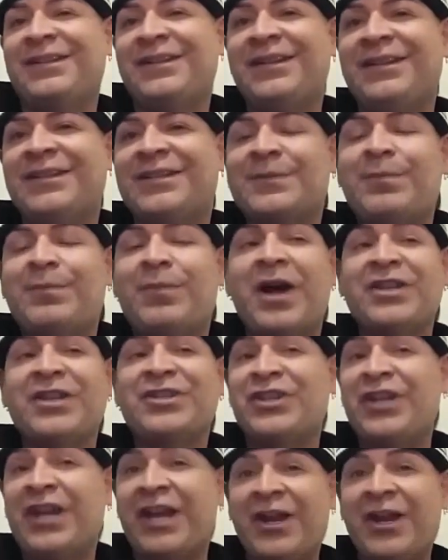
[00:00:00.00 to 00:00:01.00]
it's
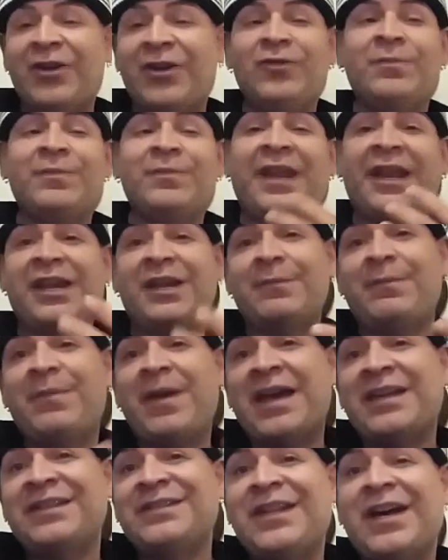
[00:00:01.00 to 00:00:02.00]
an heirloom that I can
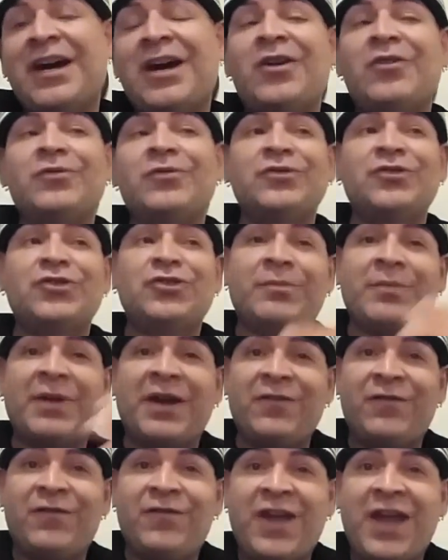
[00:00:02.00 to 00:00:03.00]
pass down to
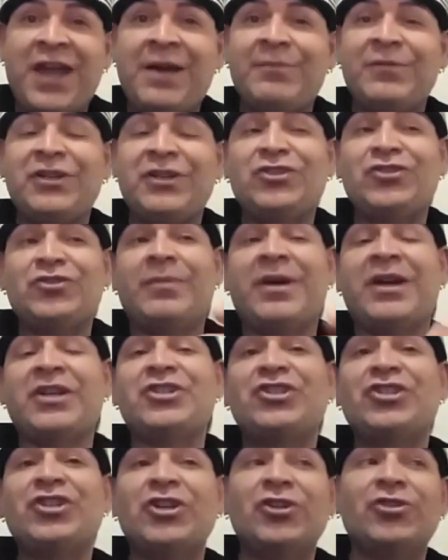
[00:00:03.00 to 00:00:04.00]
my family, to my
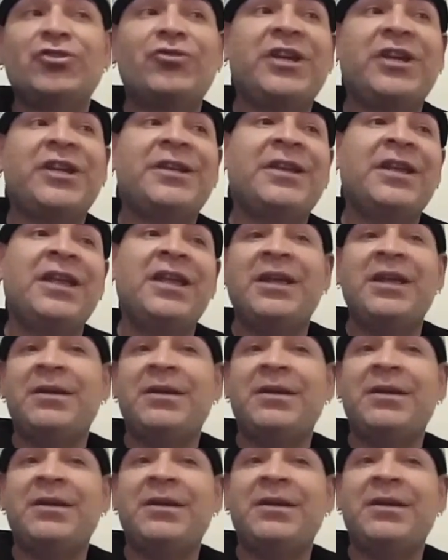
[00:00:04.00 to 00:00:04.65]
children.